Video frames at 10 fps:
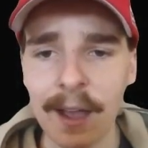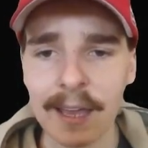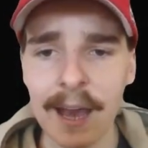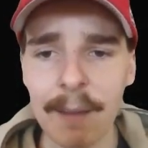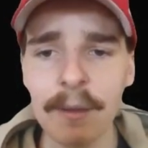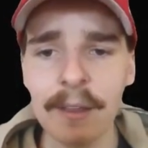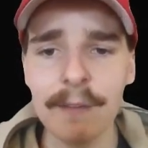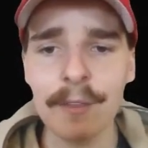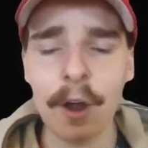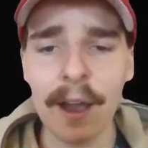can't
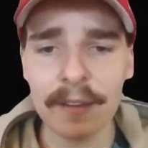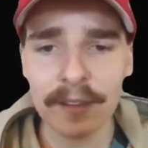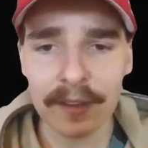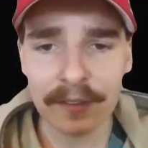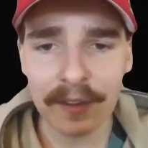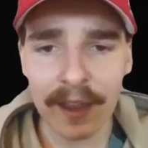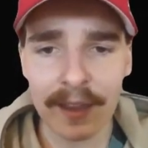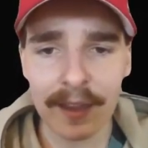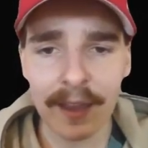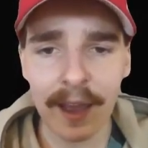believe the
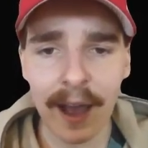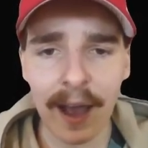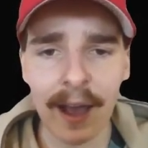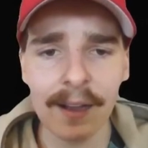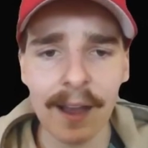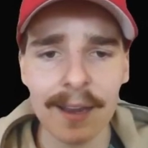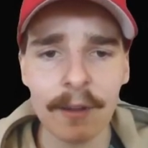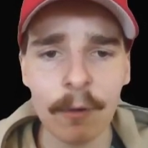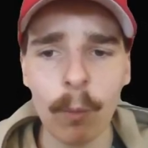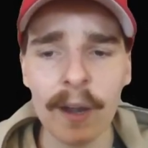ICC are
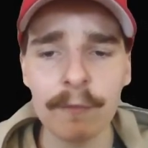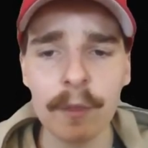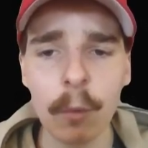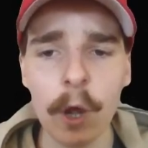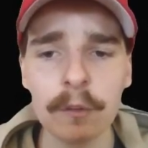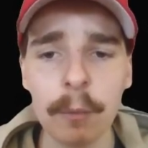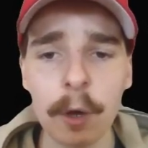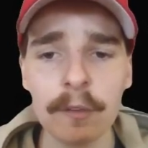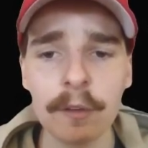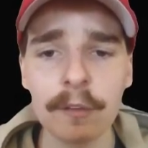letting one of the world's
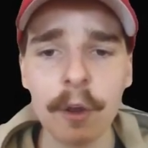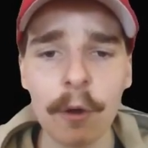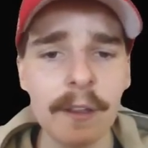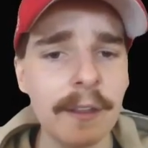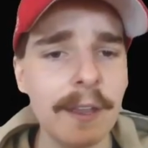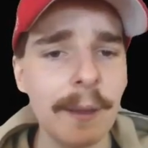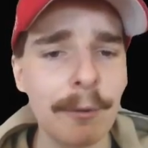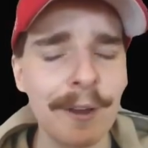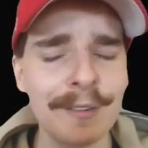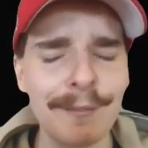most historically
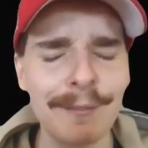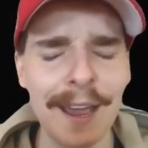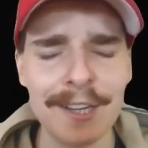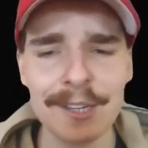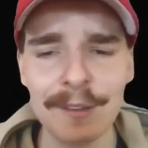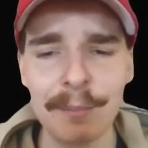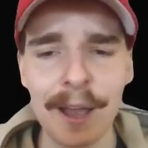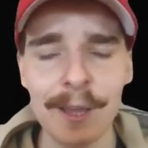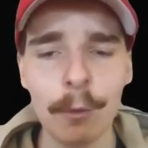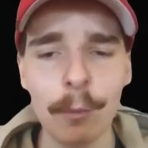oppressive nations
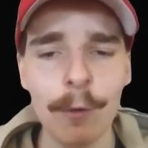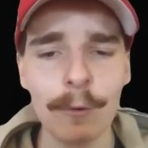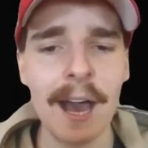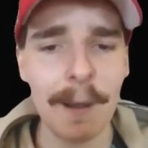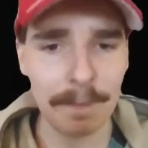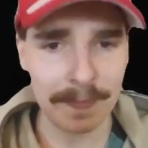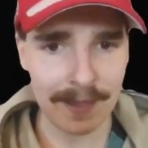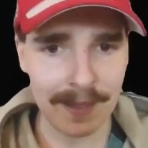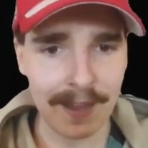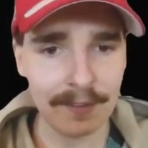play in a World Cup.
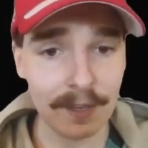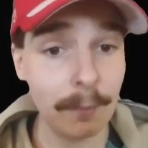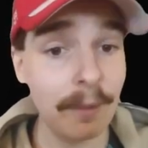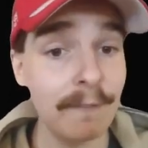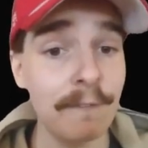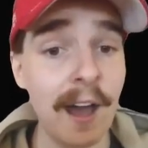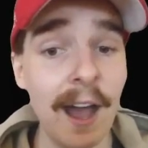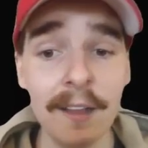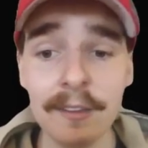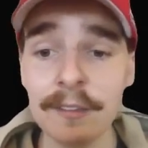It's a complete
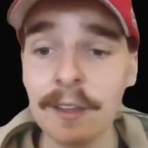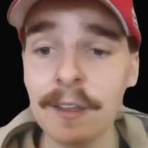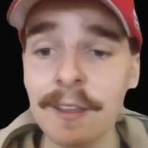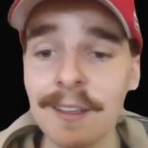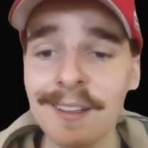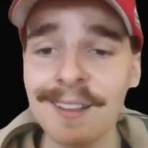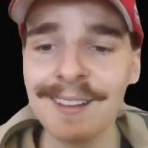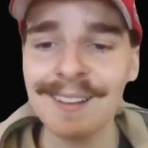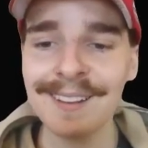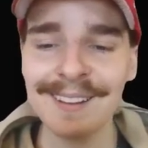farce.
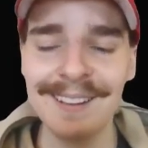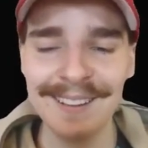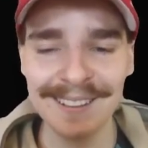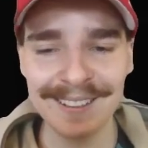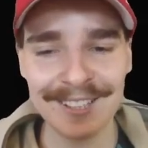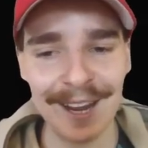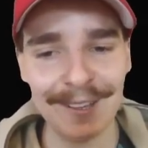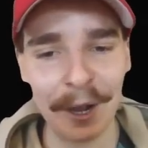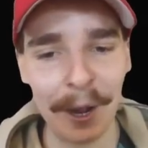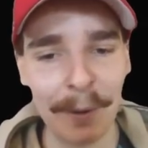
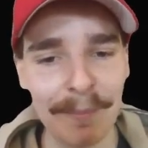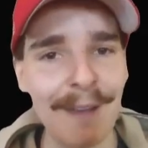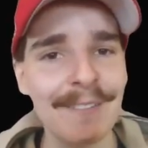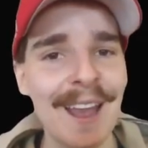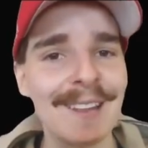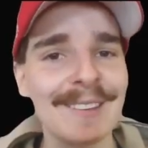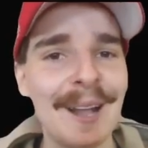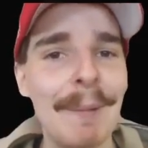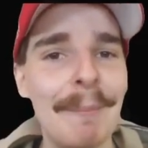Jeez, I hope Afghanistan